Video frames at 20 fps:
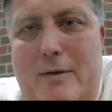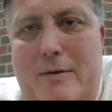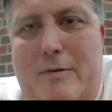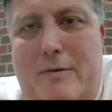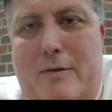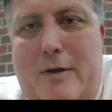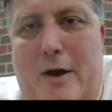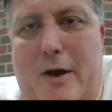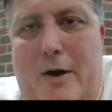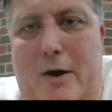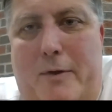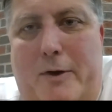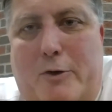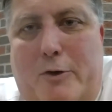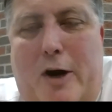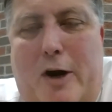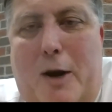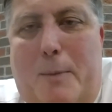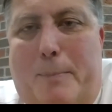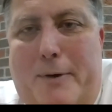So they're
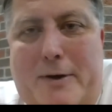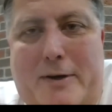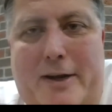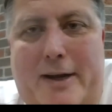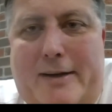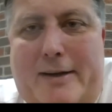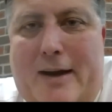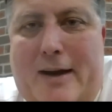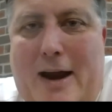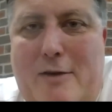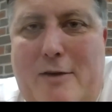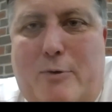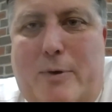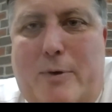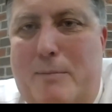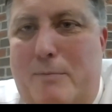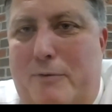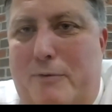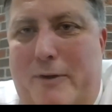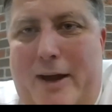trying to predict ice
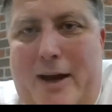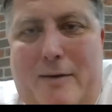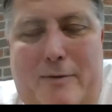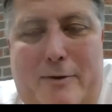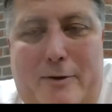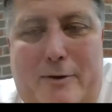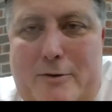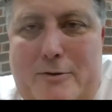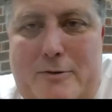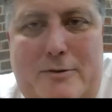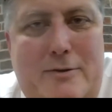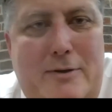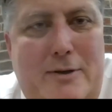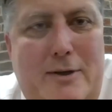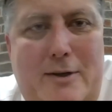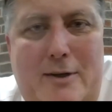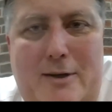cream flavors